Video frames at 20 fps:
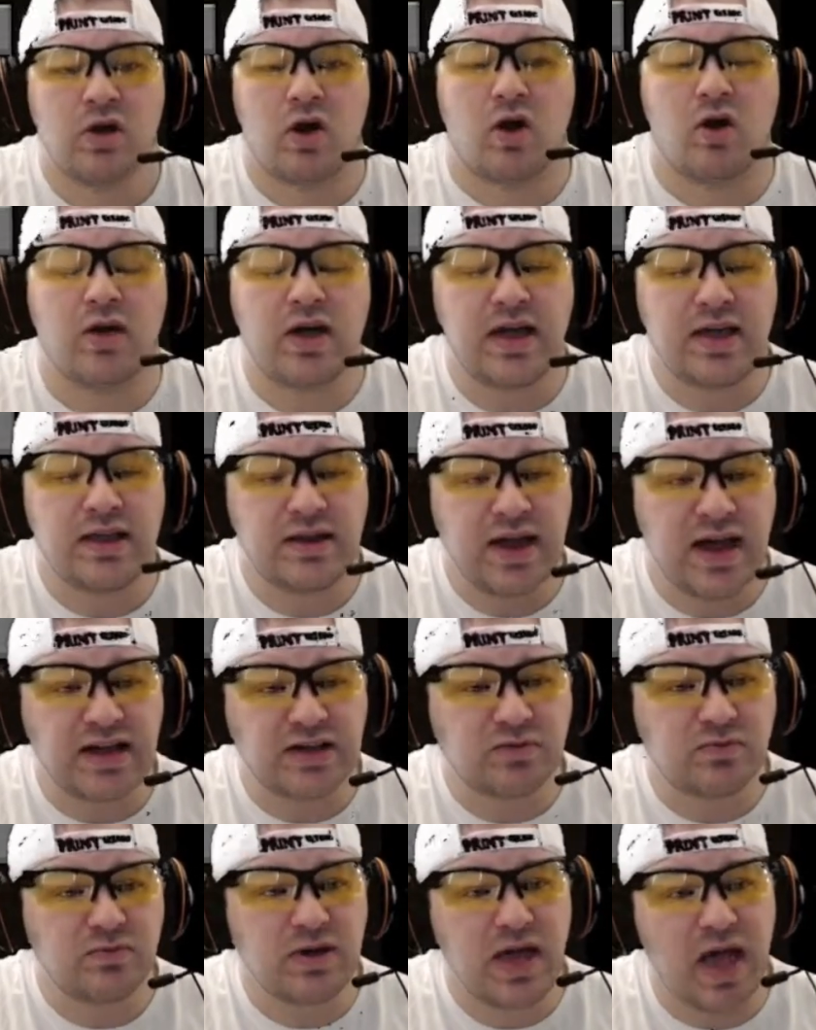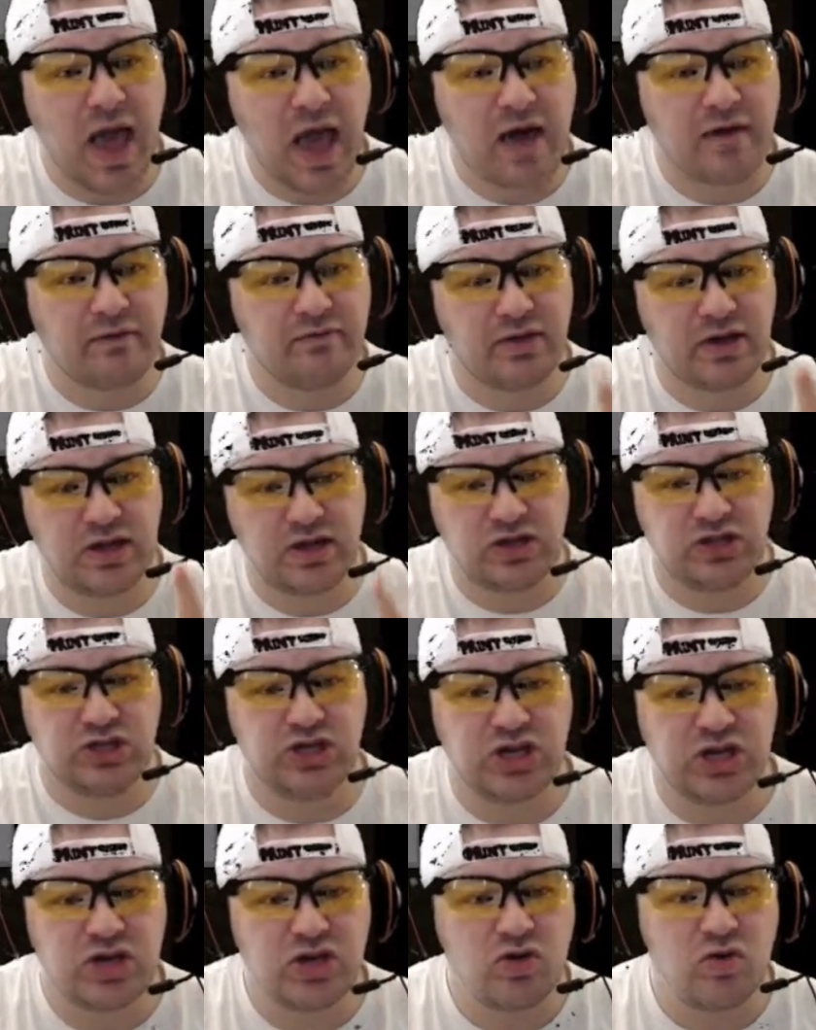Okay, next we have the
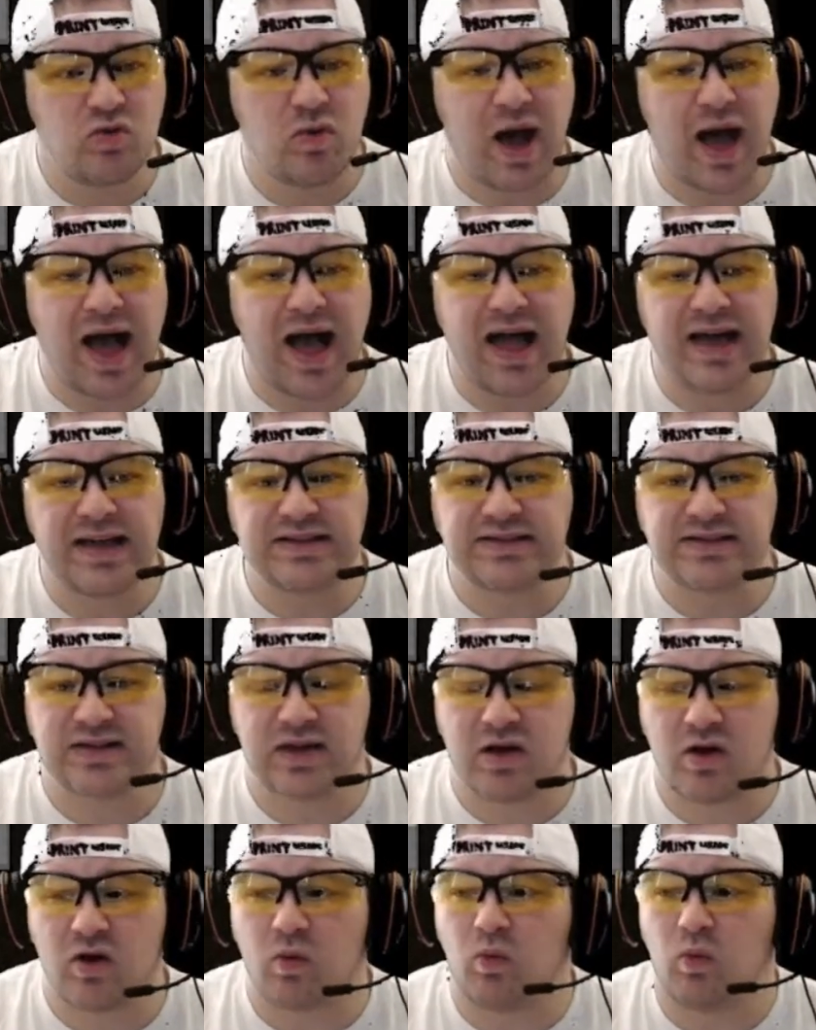GUI scale.